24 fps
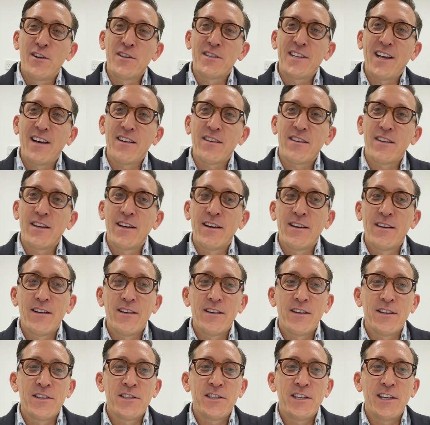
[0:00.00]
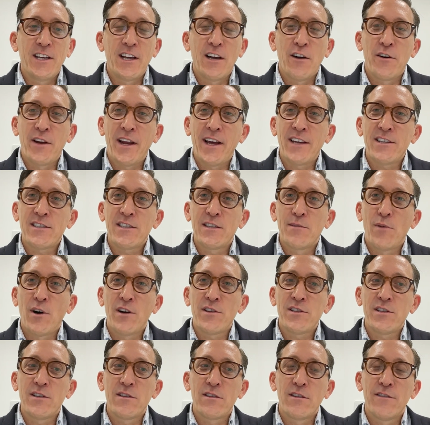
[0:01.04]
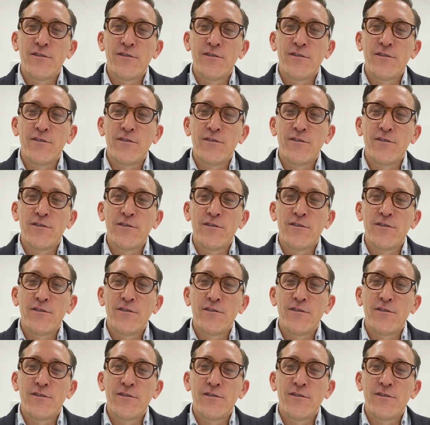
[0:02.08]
who's now the CEO at Aston Martin,